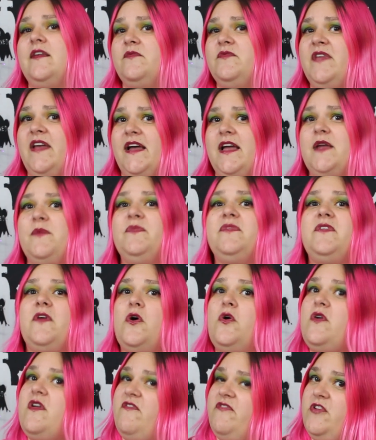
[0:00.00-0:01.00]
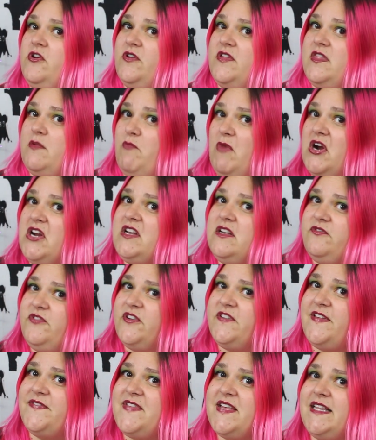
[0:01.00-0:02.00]
some time, so if you're in the market
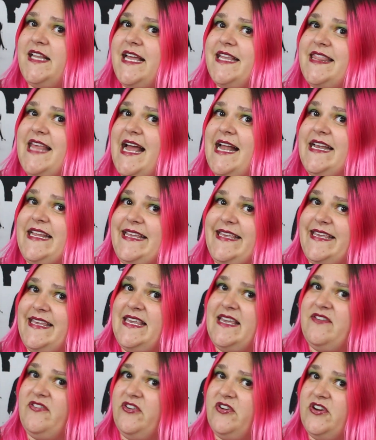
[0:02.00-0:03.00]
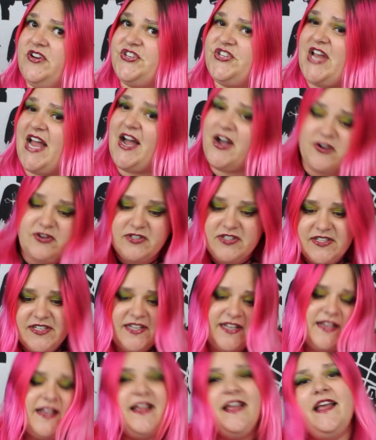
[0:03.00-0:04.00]
for something like that, give her a shout.
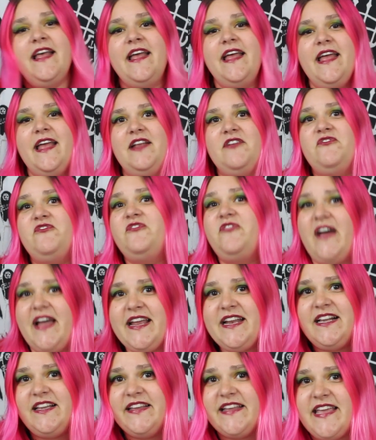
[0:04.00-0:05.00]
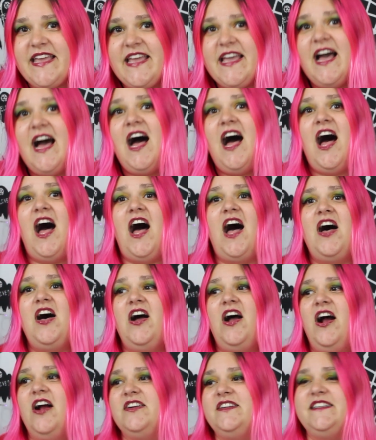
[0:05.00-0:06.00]
And finally,
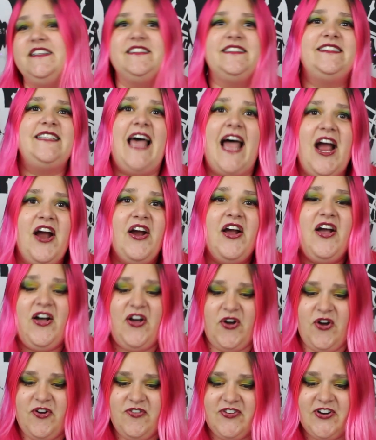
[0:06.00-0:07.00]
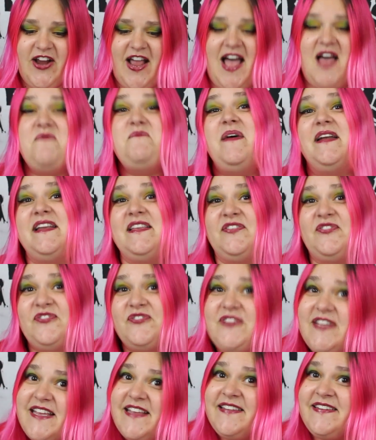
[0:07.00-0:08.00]
uh, our dear Sarah over at Betty's
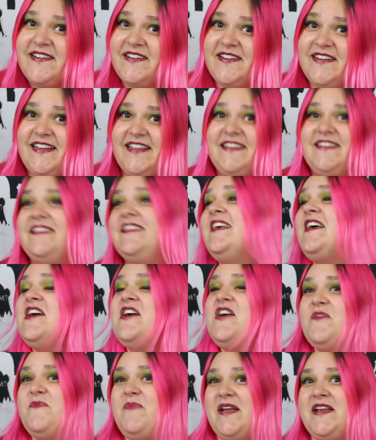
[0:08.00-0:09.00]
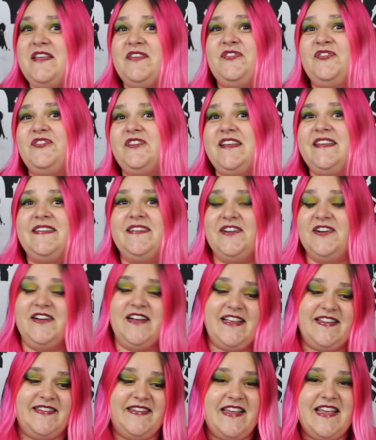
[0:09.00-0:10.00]
Flea Circus. Betty's Flea
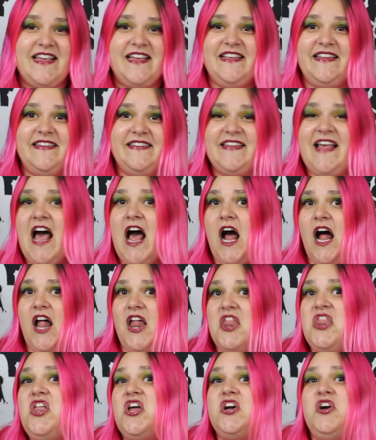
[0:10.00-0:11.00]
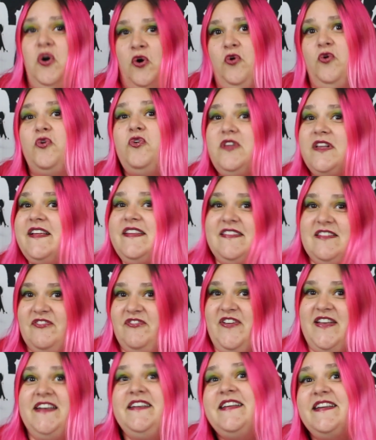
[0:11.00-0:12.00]
Circus is the coolest
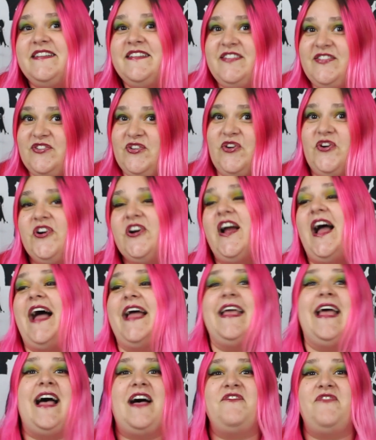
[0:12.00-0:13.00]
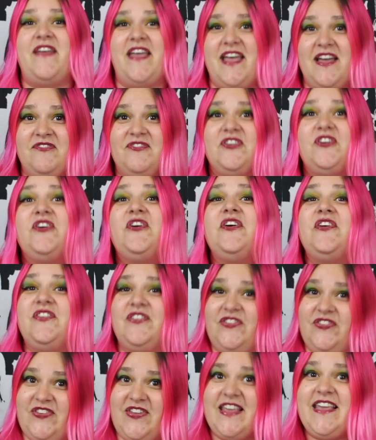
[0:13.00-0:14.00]
vintage store I have ever
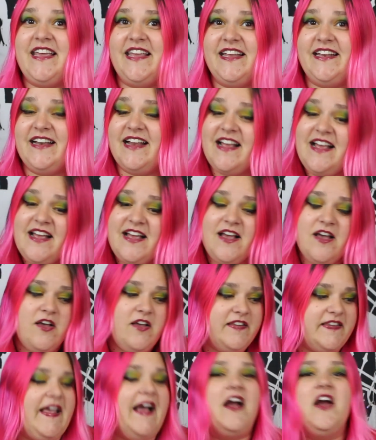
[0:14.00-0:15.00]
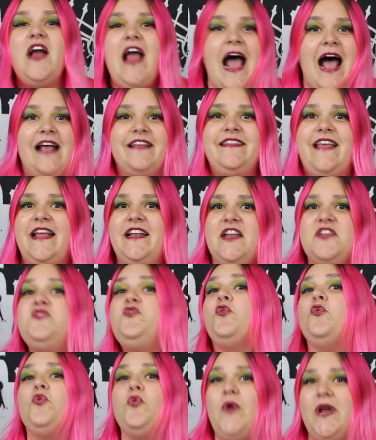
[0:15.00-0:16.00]
seen. Sarah has an
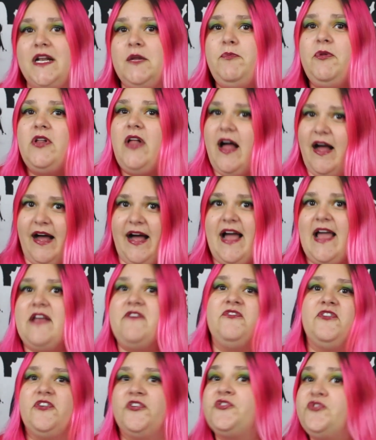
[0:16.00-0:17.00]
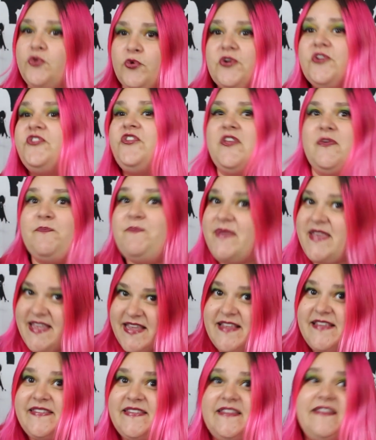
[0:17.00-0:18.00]
incredible eye for sourcing
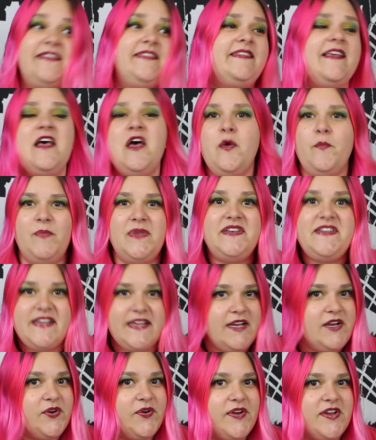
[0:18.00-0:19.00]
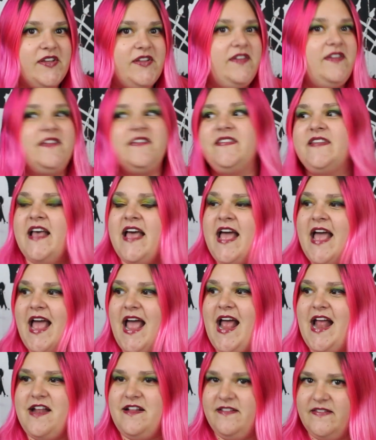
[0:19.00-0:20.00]
pieces, materials,
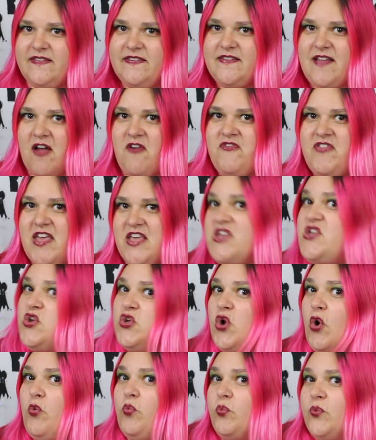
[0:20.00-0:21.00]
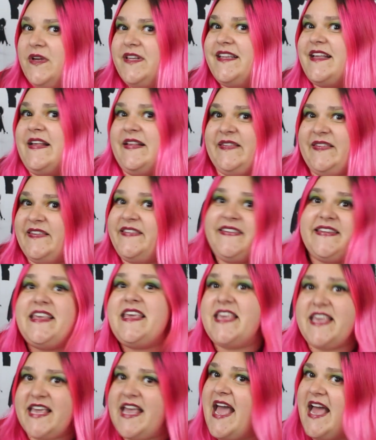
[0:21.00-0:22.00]
and stuff that you don't really
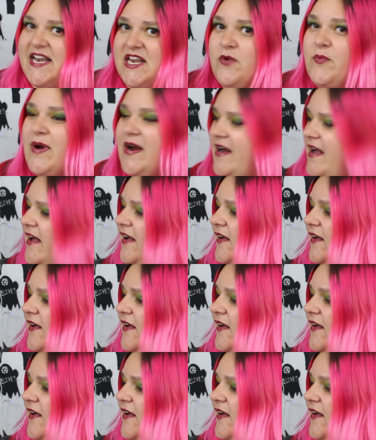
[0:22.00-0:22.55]
see anywhere